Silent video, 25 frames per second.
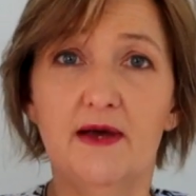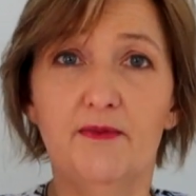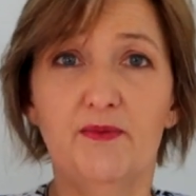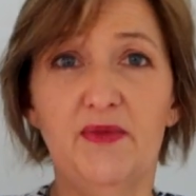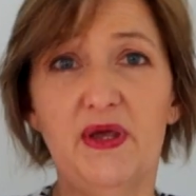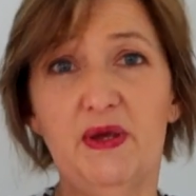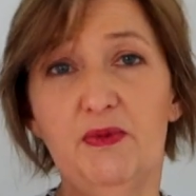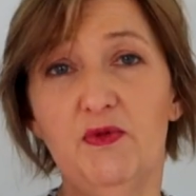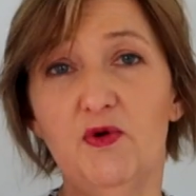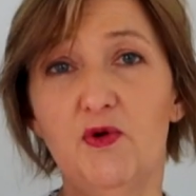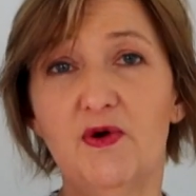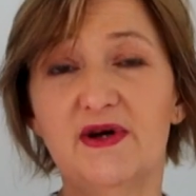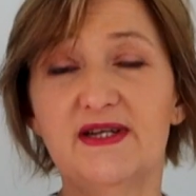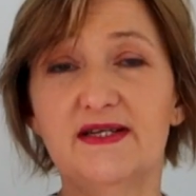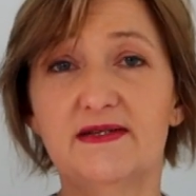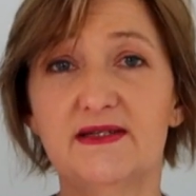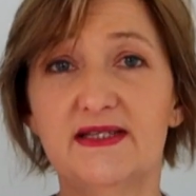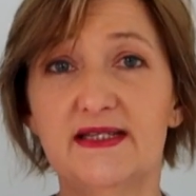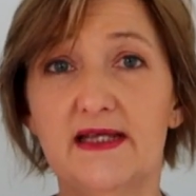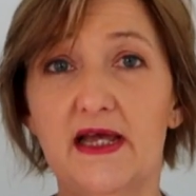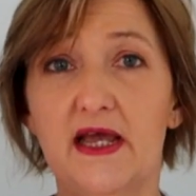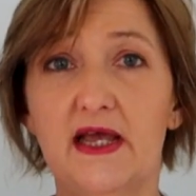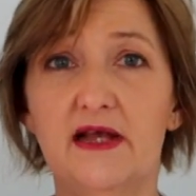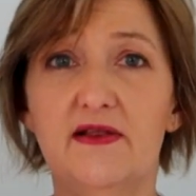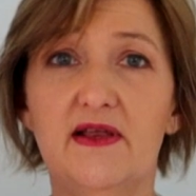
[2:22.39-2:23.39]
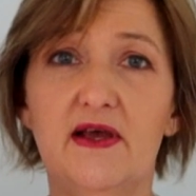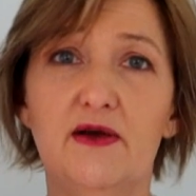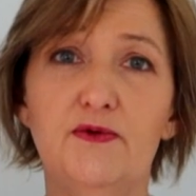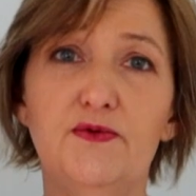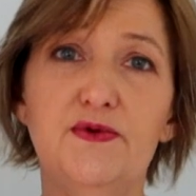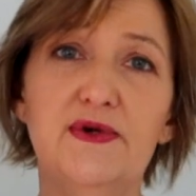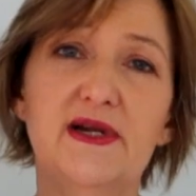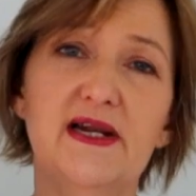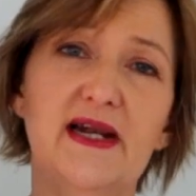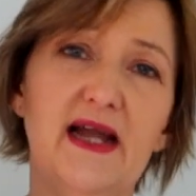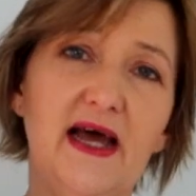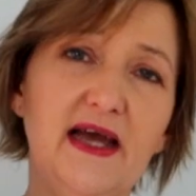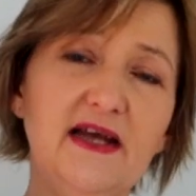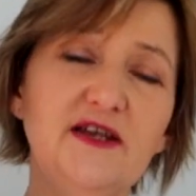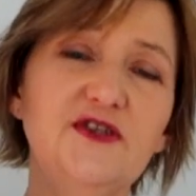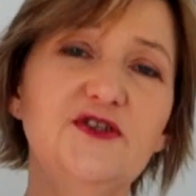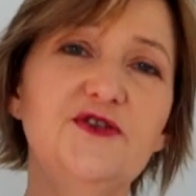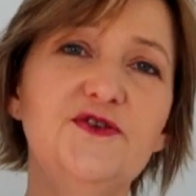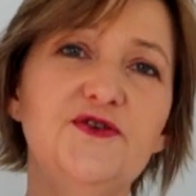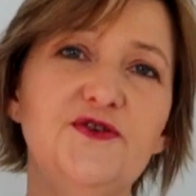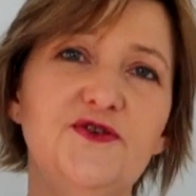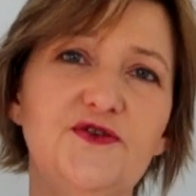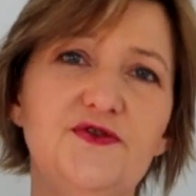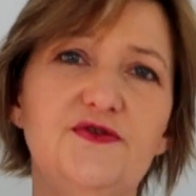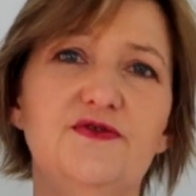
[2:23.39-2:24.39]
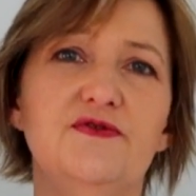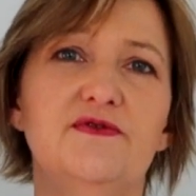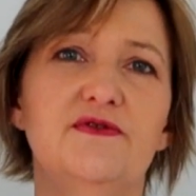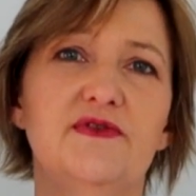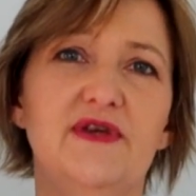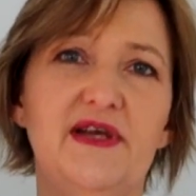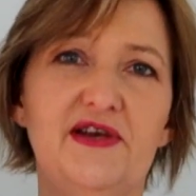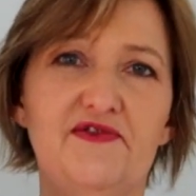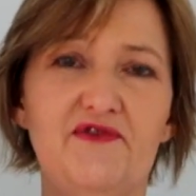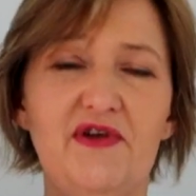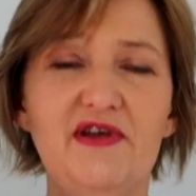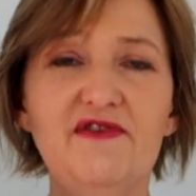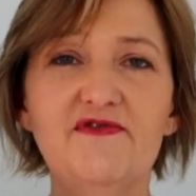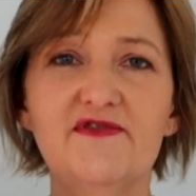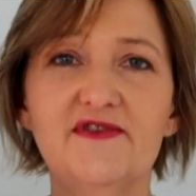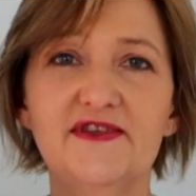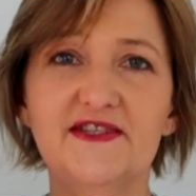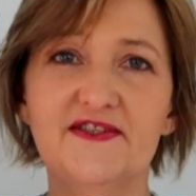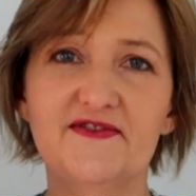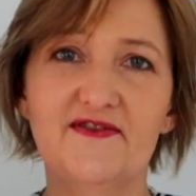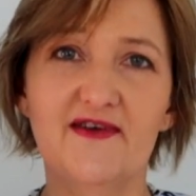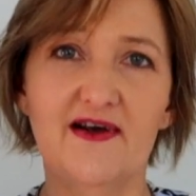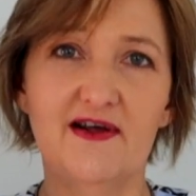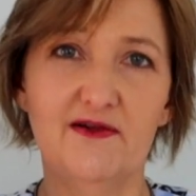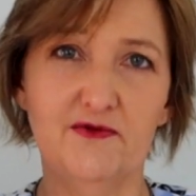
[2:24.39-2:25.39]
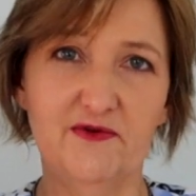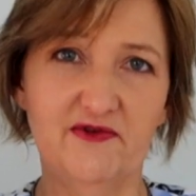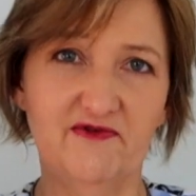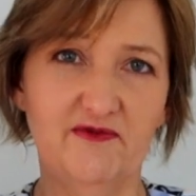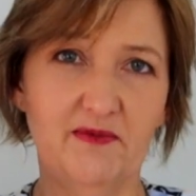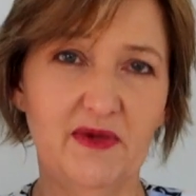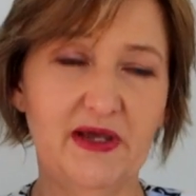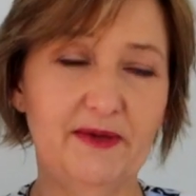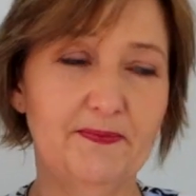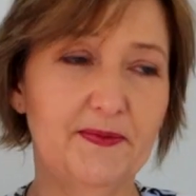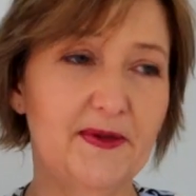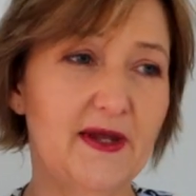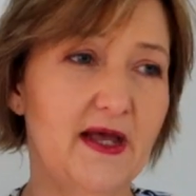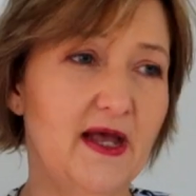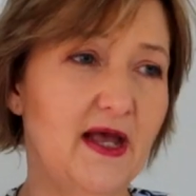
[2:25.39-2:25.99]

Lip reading: People were saying they would like to do the reference file with me.